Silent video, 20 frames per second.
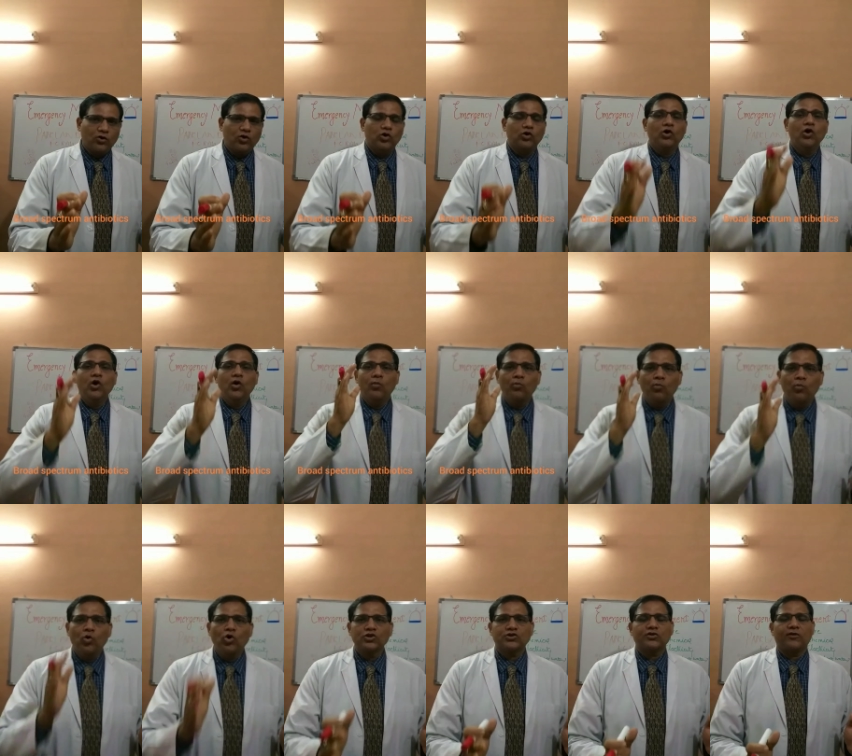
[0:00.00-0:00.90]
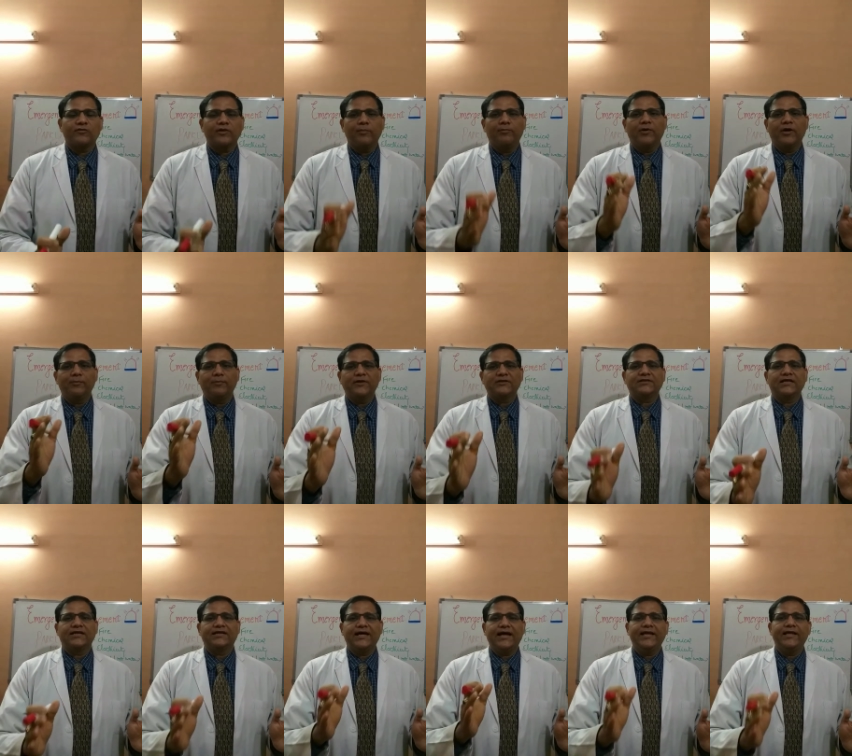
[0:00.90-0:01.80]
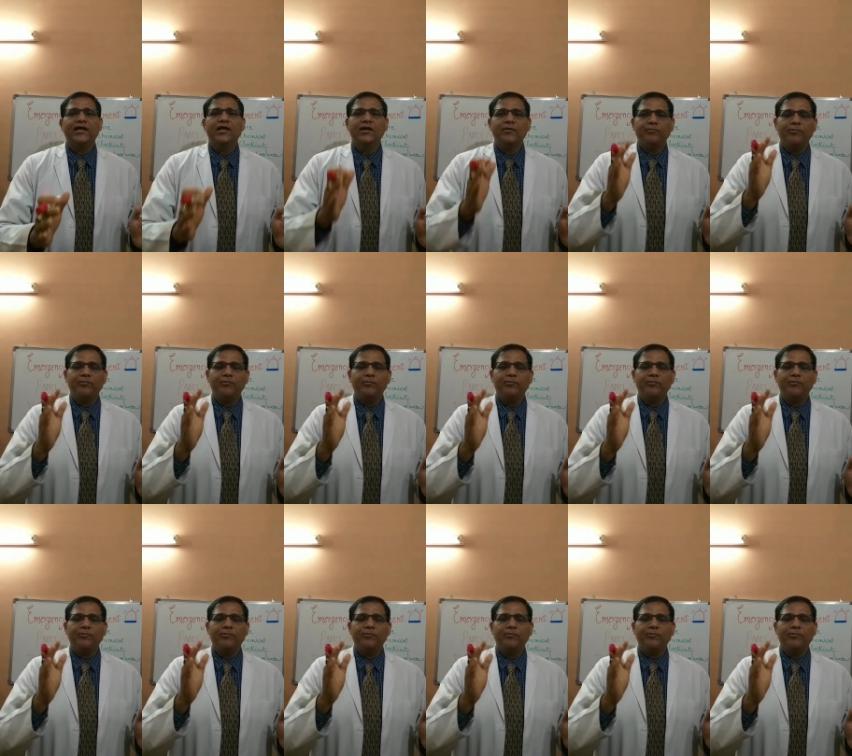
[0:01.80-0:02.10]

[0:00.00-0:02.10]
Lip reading: on most of the burn patient die